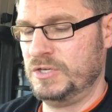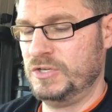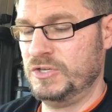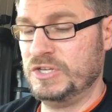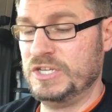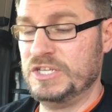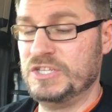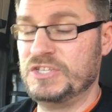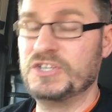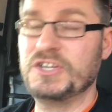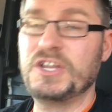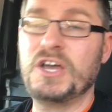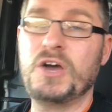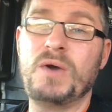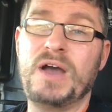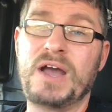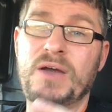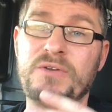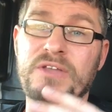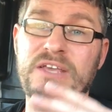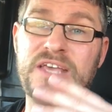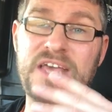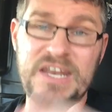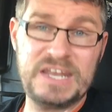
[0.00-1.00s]
you need to know
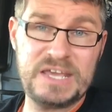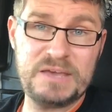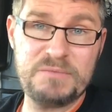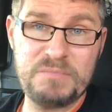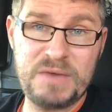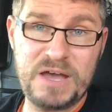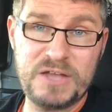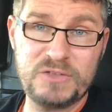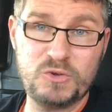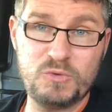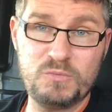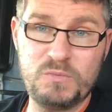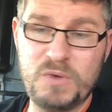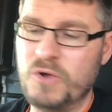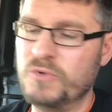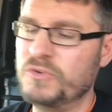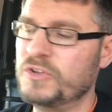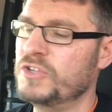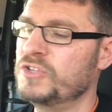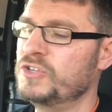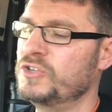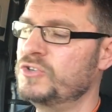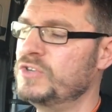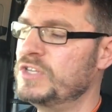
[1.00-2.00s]
how to get it in manual mode,
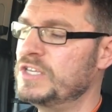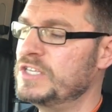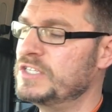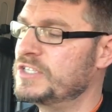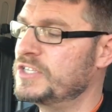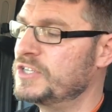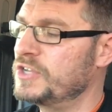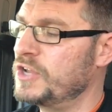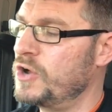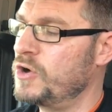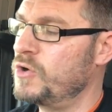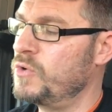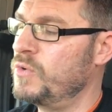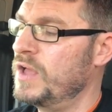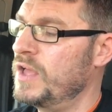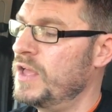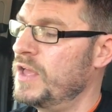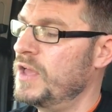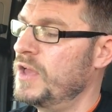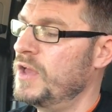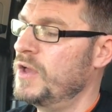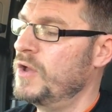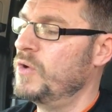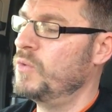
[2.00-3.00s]
and you need to know
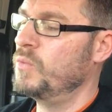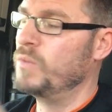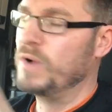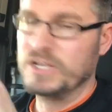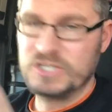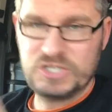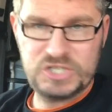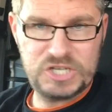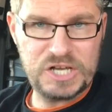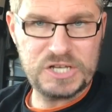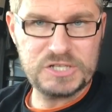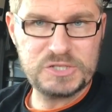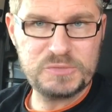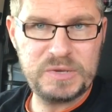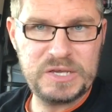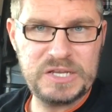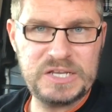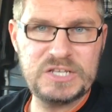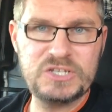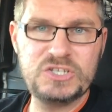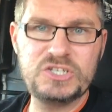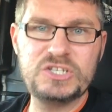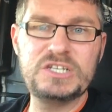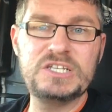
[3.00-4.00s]
where shutter
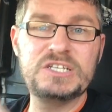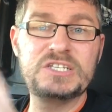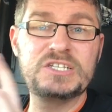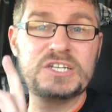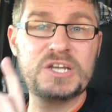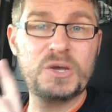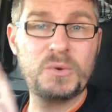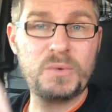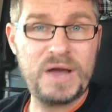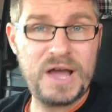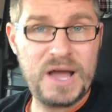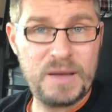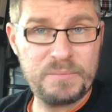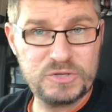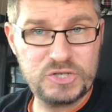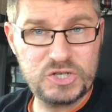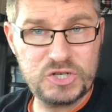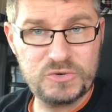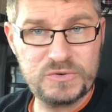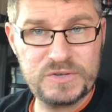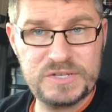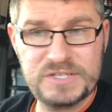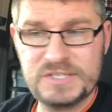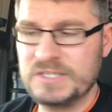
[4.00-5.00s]
speed is, you need to know where
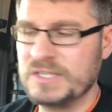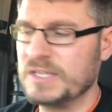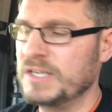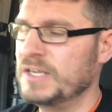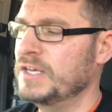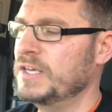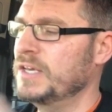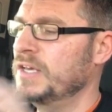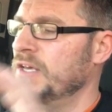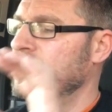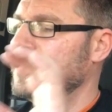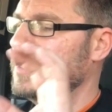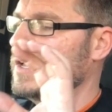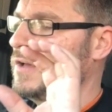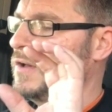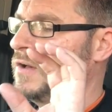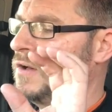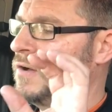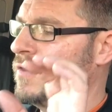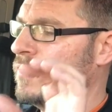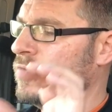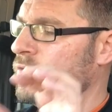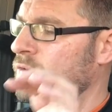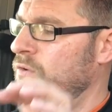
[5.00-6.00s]
aperture is.
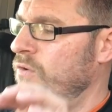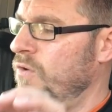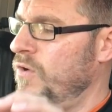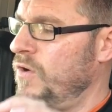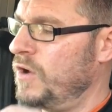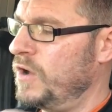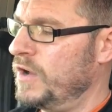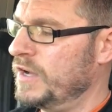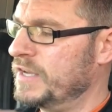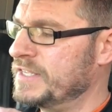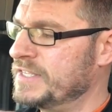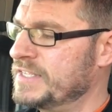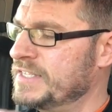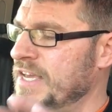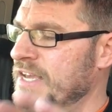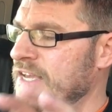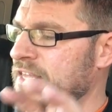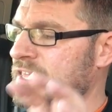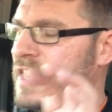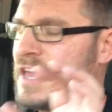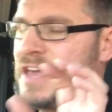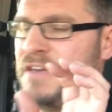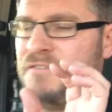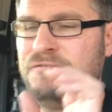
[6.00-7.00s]
I can say
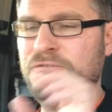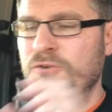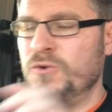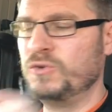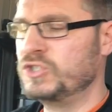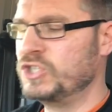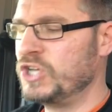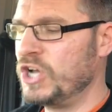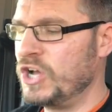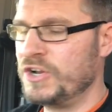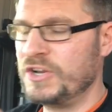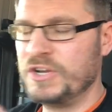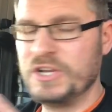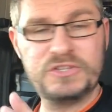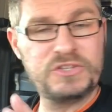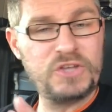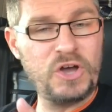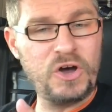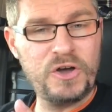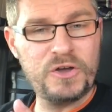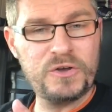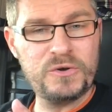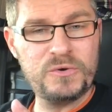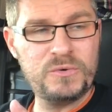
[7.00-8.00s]
that if you're turning a
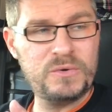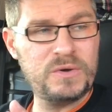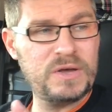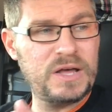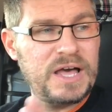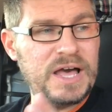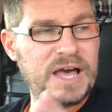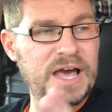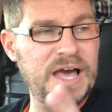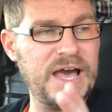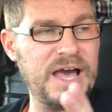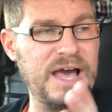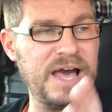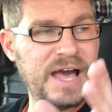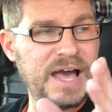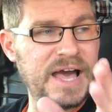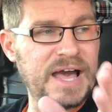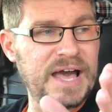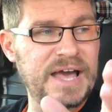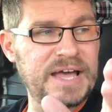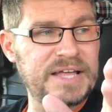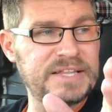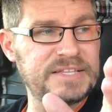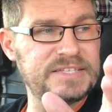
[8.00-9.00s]
dial
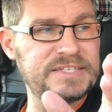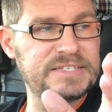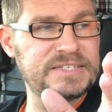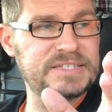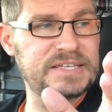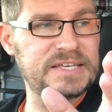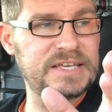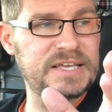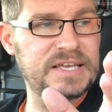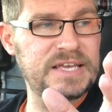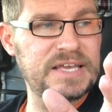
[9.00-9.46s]
and